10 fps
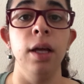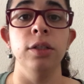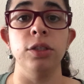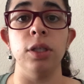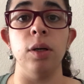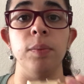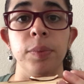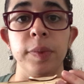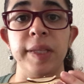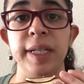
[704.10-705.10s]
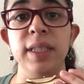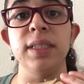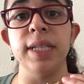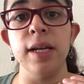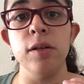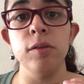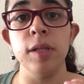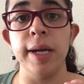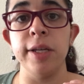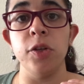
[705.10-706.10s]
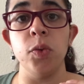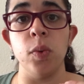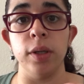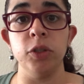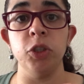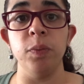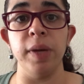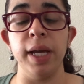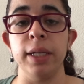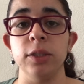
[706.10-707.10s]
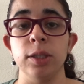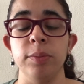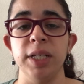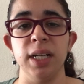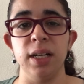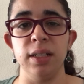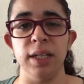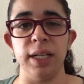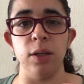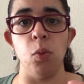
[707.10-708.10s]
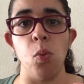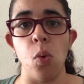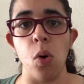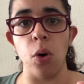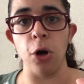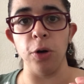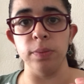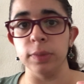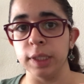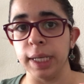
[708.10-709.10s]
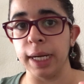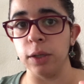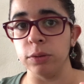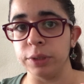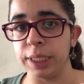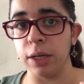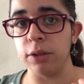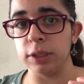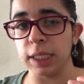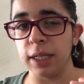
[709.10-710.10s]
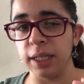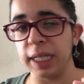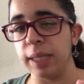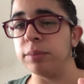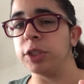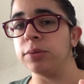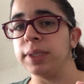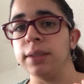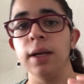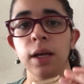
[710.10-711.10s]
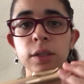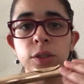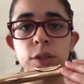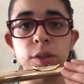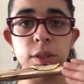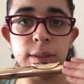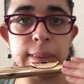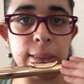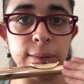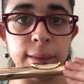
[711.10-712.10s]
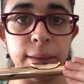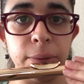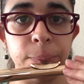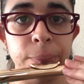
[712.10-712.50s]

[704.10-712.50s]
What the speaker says: So the sound that you want to make, it's going to be kind of like a warm, loud sound. It's kind of like in between. So it's going to sound like,